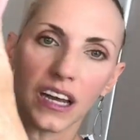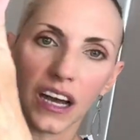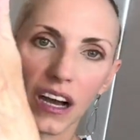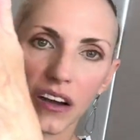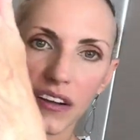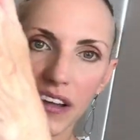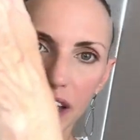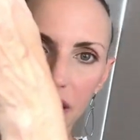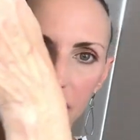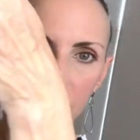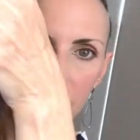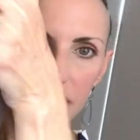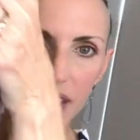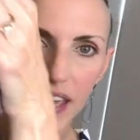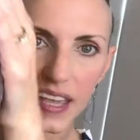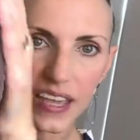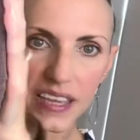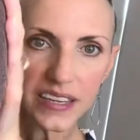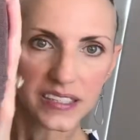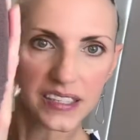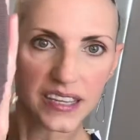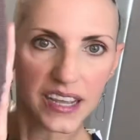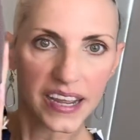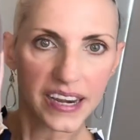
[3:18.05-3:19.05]
Okay,
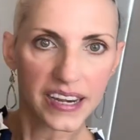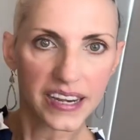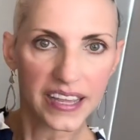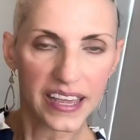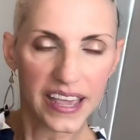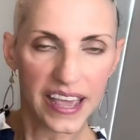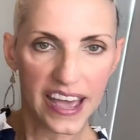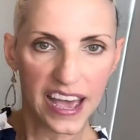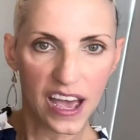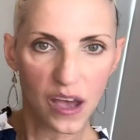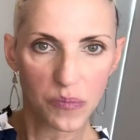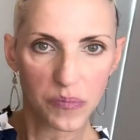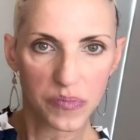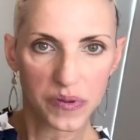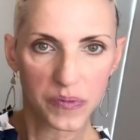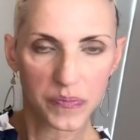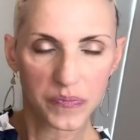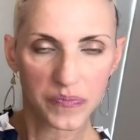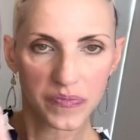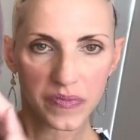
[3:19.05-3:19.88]
hand-tied cap.